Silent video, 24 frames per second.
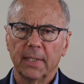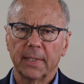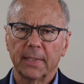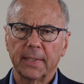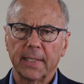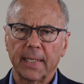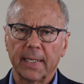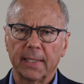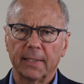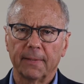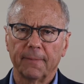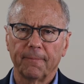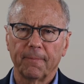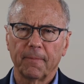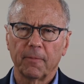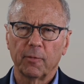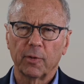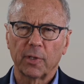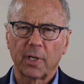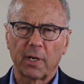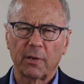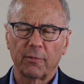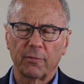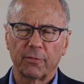Now,
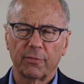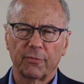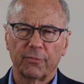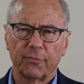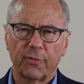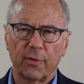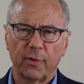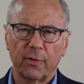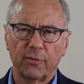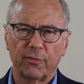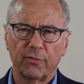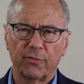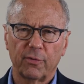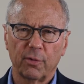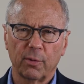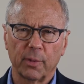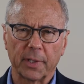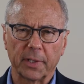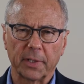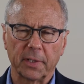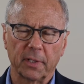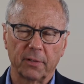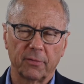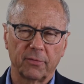when I was first
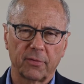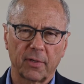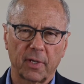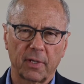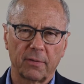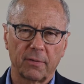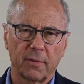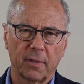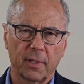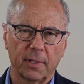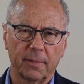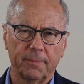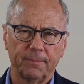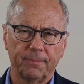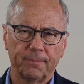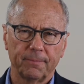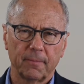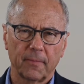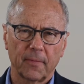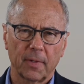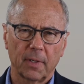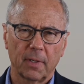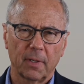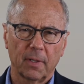doing this, I thought,
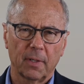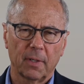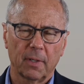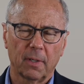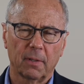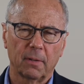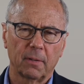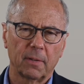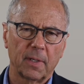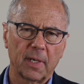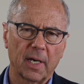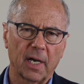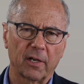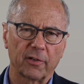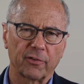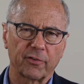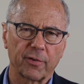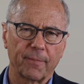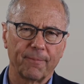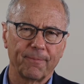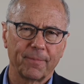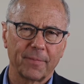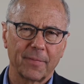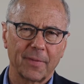oh gosh,
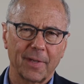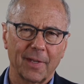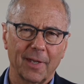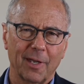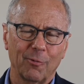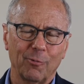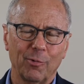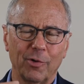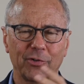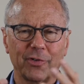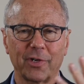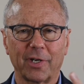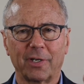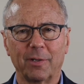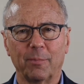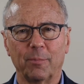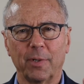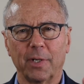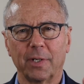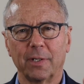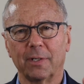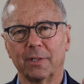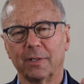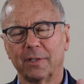I wish I could
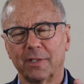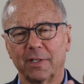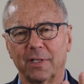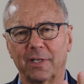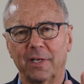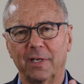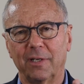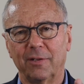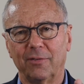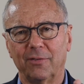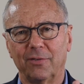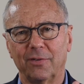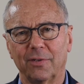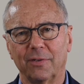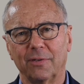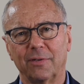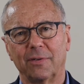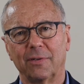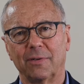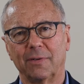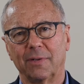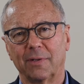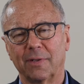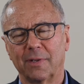bring all the kids
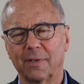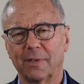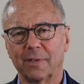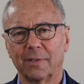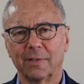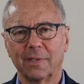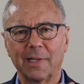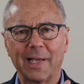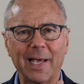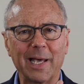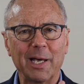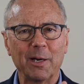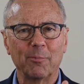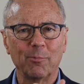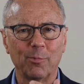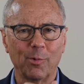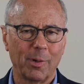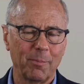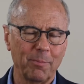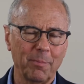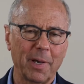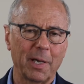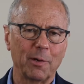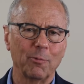into the lab
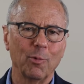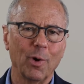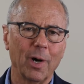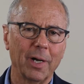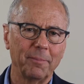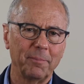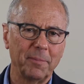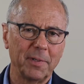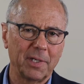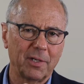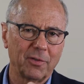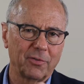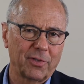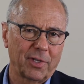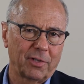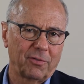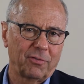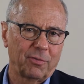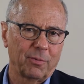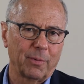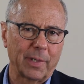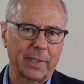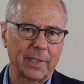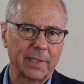one by one, because
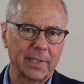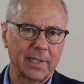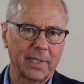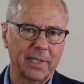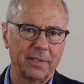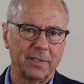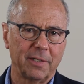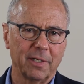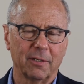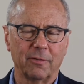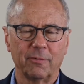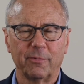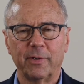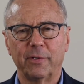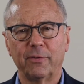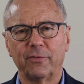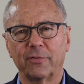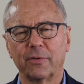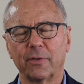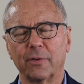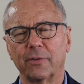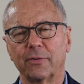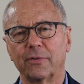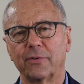that's the way I had done
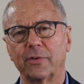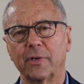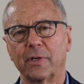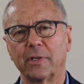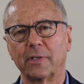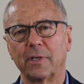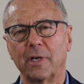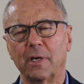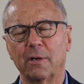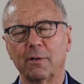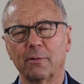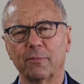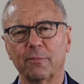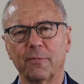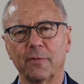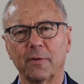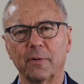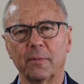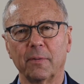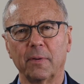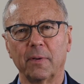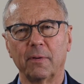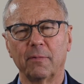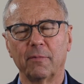research at Yale
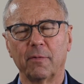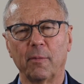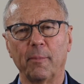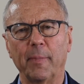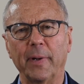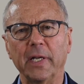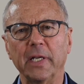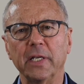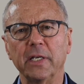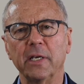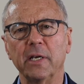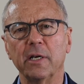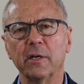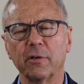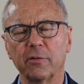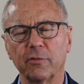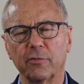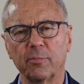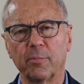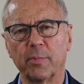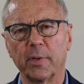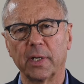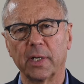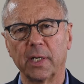for many years,
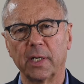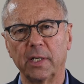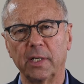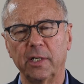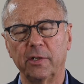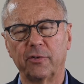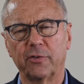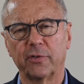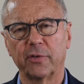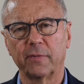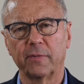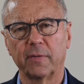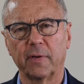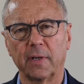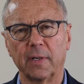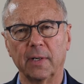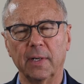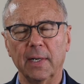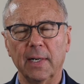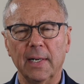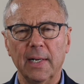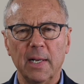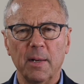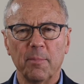bringing each of the
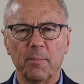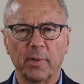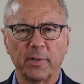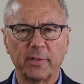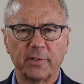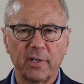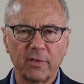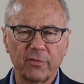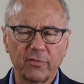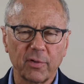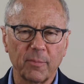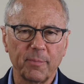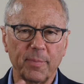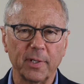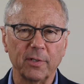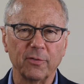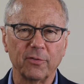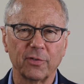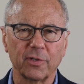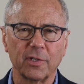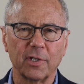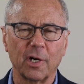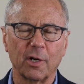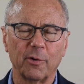
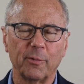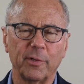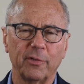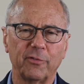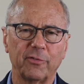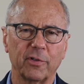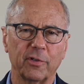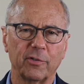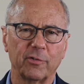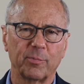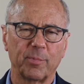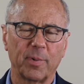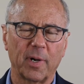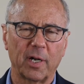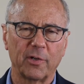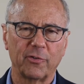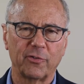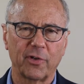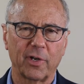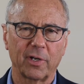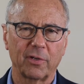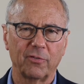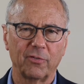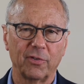participants in our research
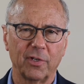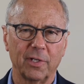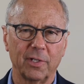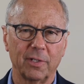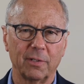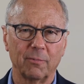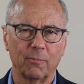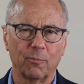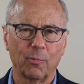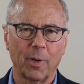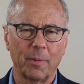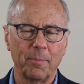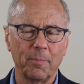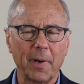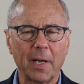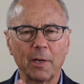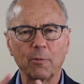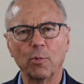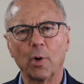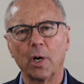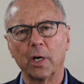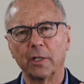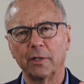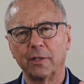projects in one by
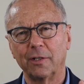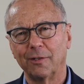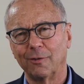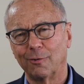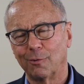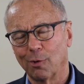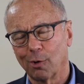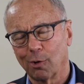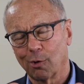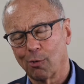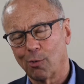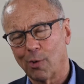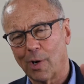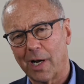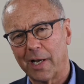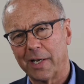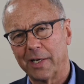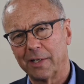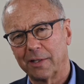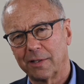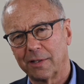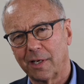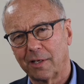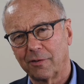one into a
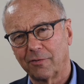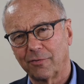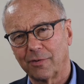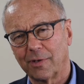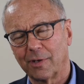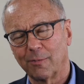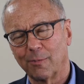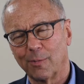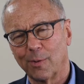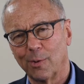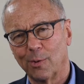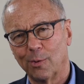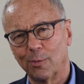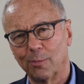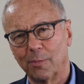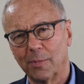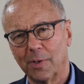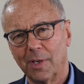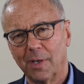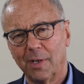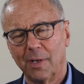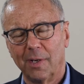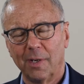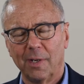quiet testing
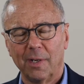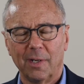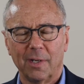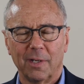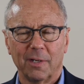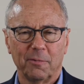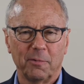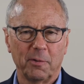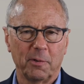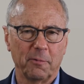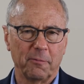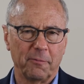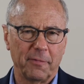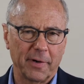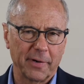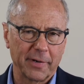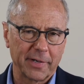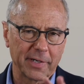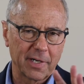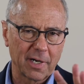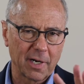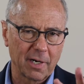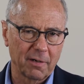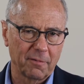room. We were very
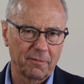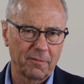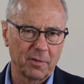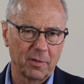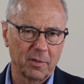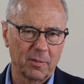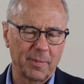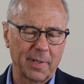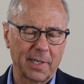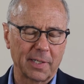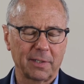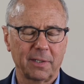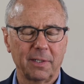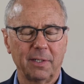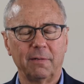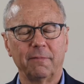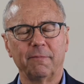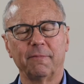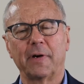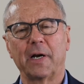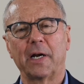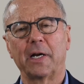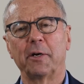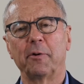careful about the
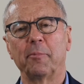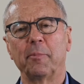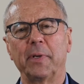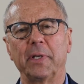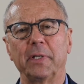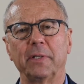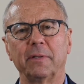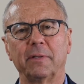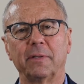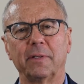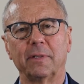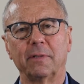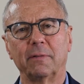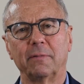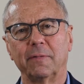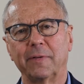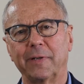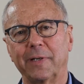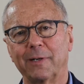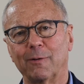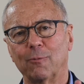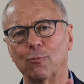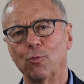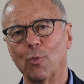environment, and we
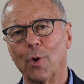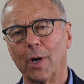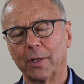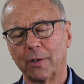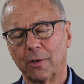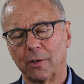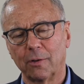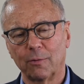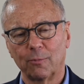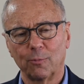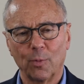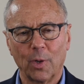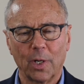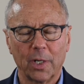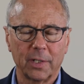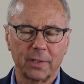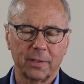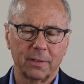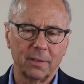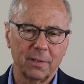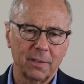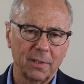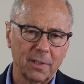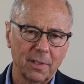had
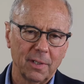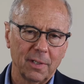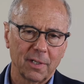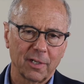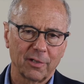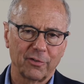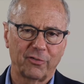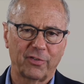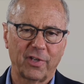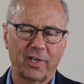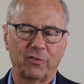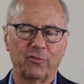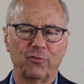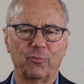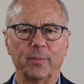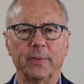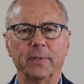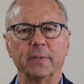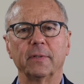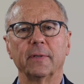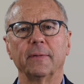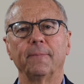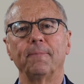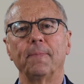one-on-one
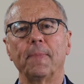assessment.